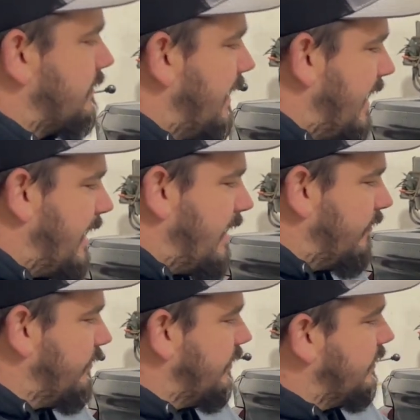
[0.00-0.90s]
that out.
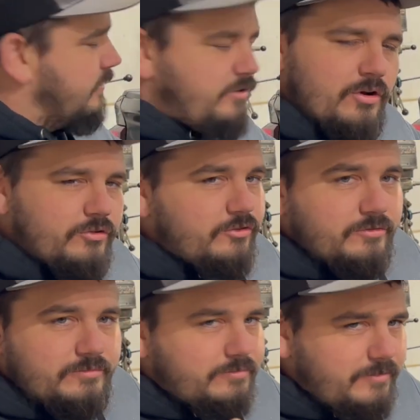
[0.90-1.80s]
Don't you
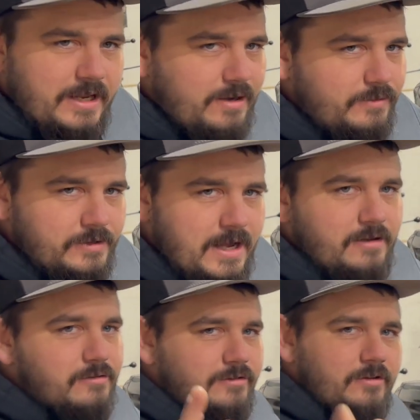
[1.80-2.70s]
think we're not
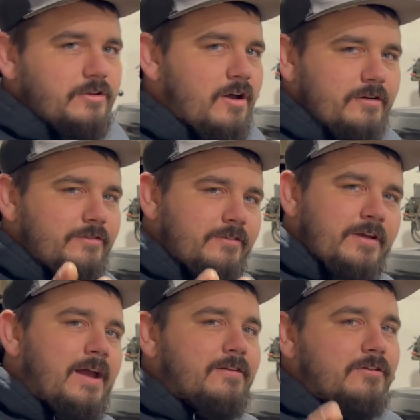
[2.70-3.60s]
using Donk's
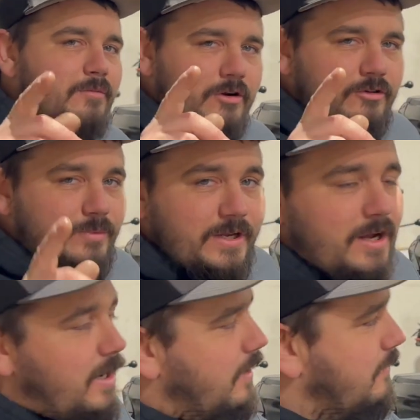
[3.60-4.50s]
designs no more, because we
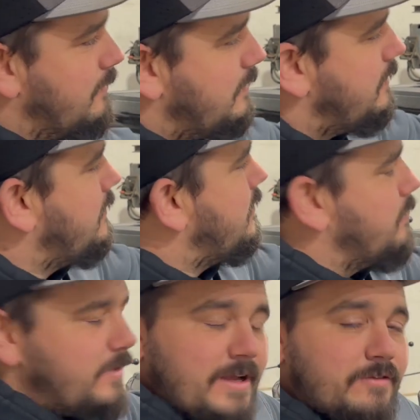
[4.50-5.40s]
are.
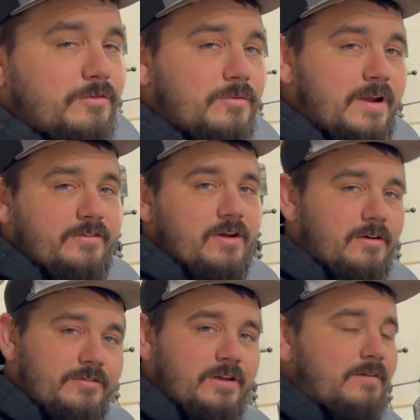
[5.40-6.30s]
But that's for race car
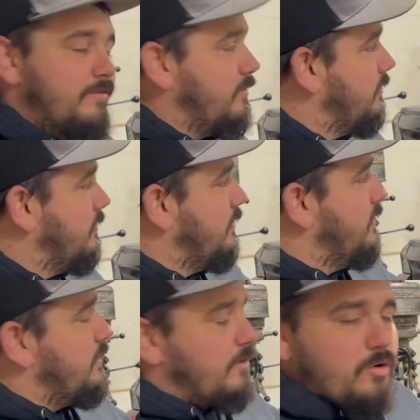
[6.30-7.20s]
stuff.
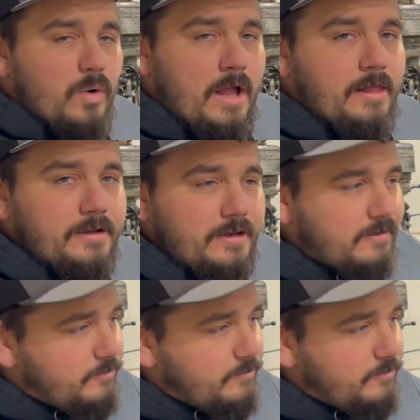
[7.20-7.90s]
The quality of